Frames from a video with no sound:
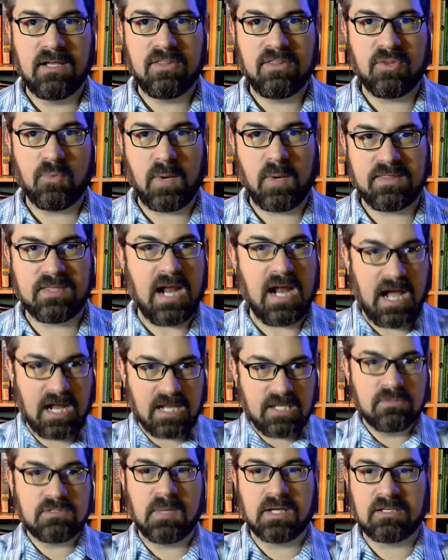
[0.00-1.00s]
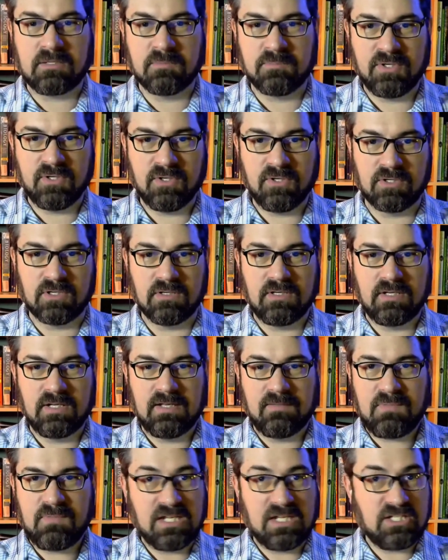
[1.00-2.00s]
the way that I use my computer.
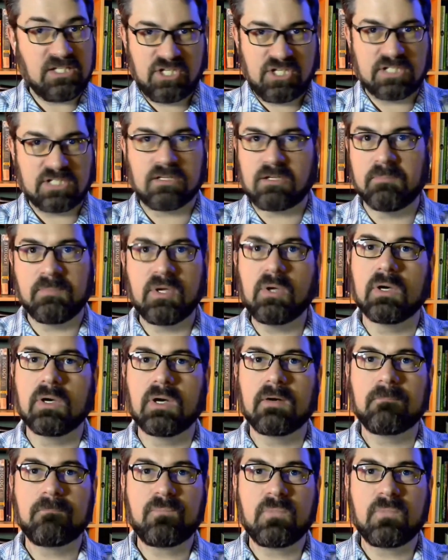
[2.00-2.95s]
It's just the computer.